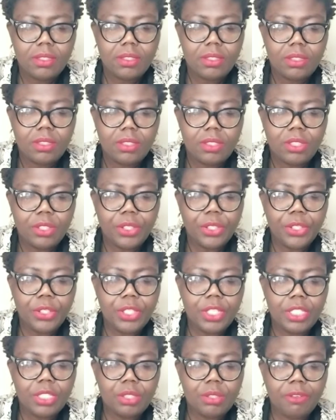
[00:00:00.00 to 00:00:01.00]
so you
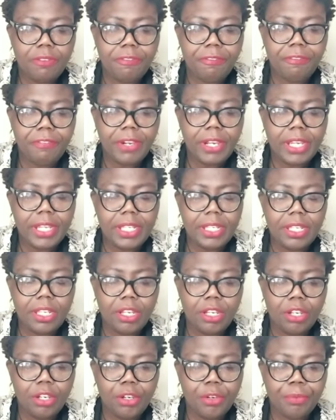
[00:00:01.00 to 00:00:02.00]
need to find
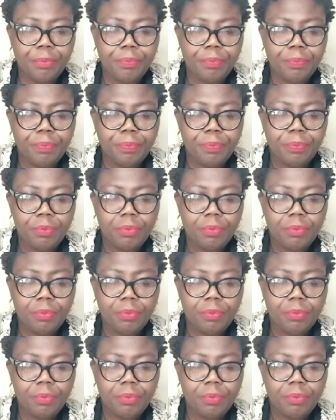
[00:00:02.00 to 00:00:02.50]
um,